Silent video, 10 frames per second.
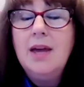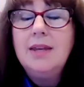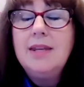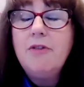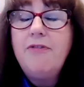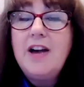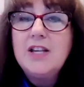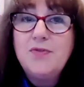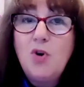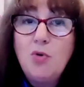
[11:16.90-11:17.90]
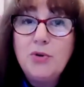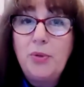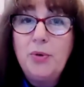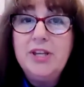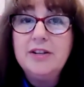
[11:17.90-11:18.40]
Now fast forward
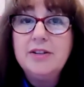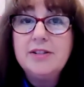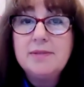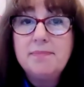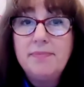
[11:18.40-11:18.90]
3 years.